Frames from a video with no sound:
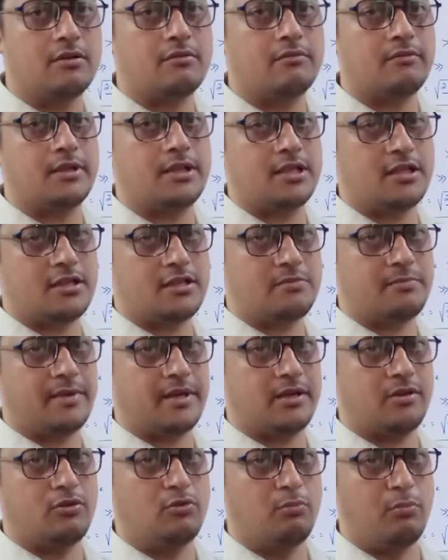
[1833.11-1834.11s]
With
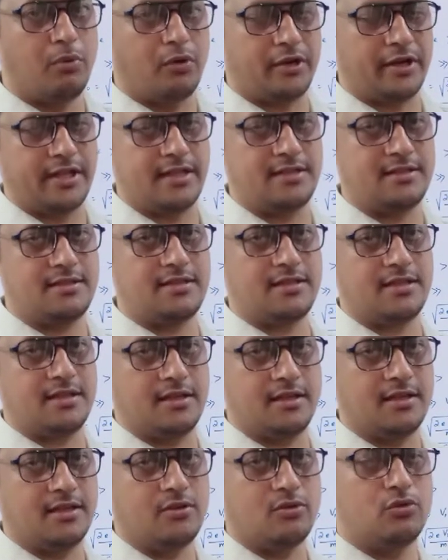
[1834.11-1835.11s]
respect to
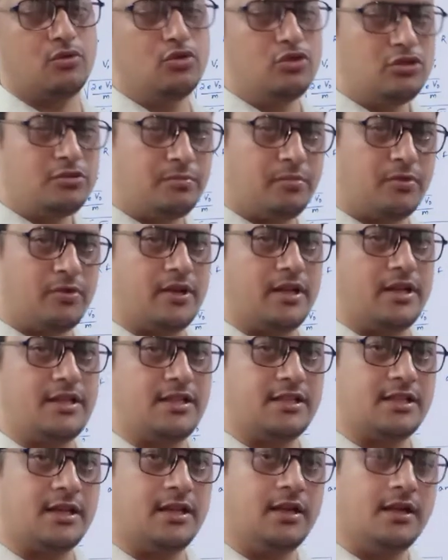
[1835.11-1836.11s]
potential. Whose
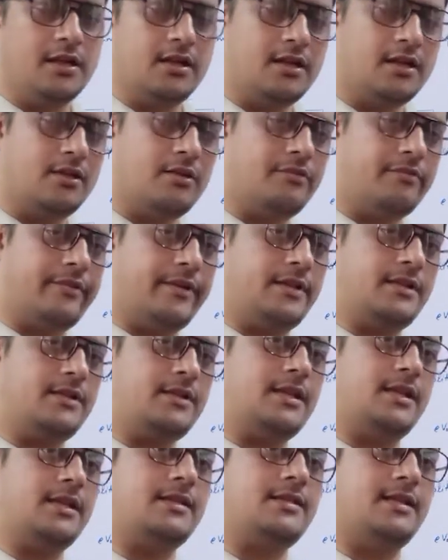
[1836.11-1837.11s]
potential?
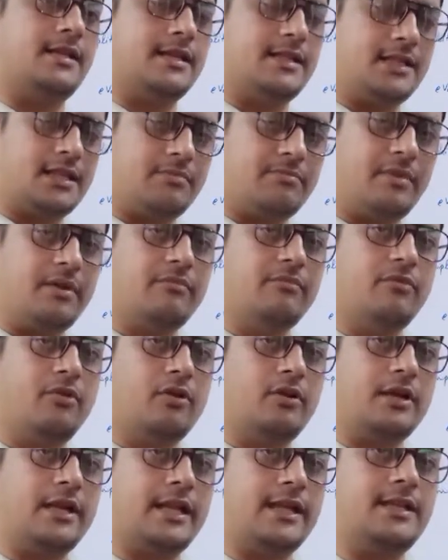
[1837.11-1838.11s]
First is DC beam
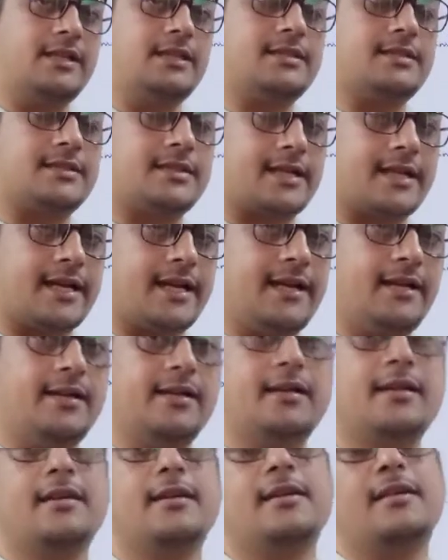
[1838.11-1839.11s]
voltage, second
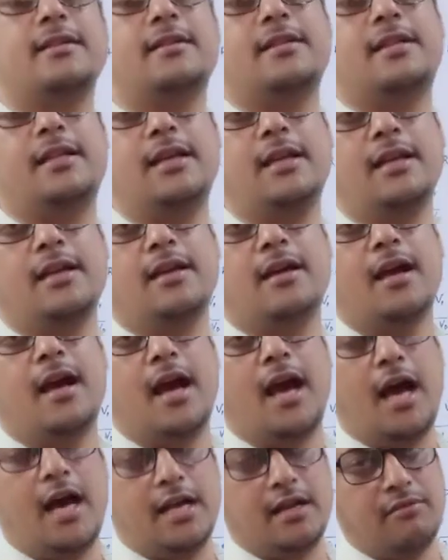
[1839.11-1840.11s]
the
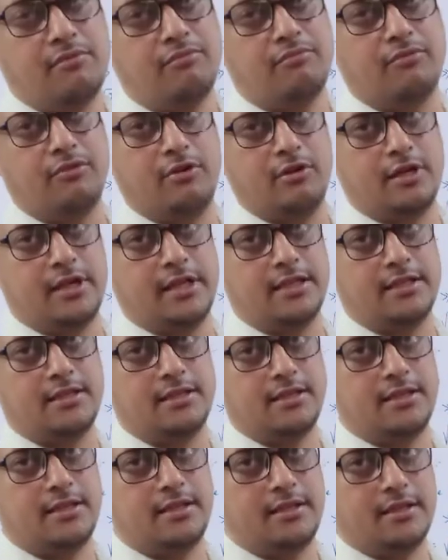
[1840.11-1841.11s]
RF voltage.
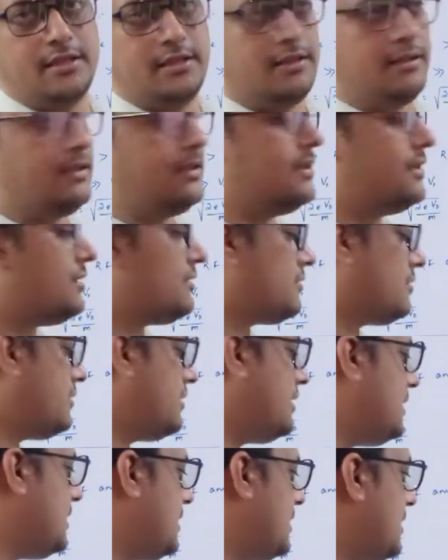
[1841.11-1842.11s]
Done. So
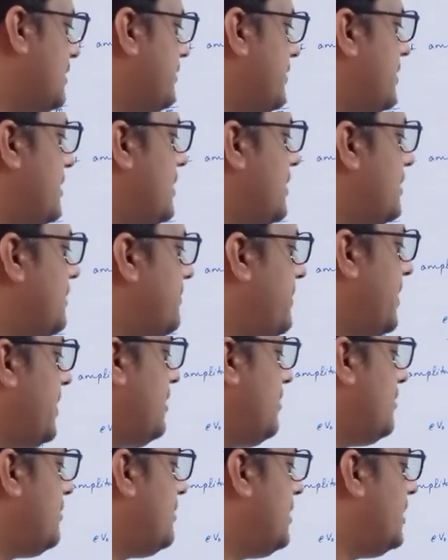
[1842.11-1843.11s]
this is with
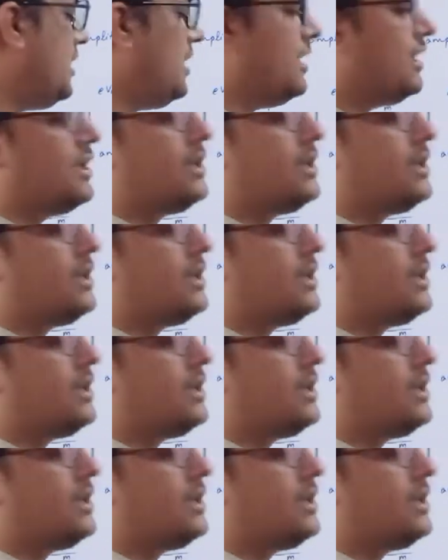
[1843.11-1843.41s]
respect to the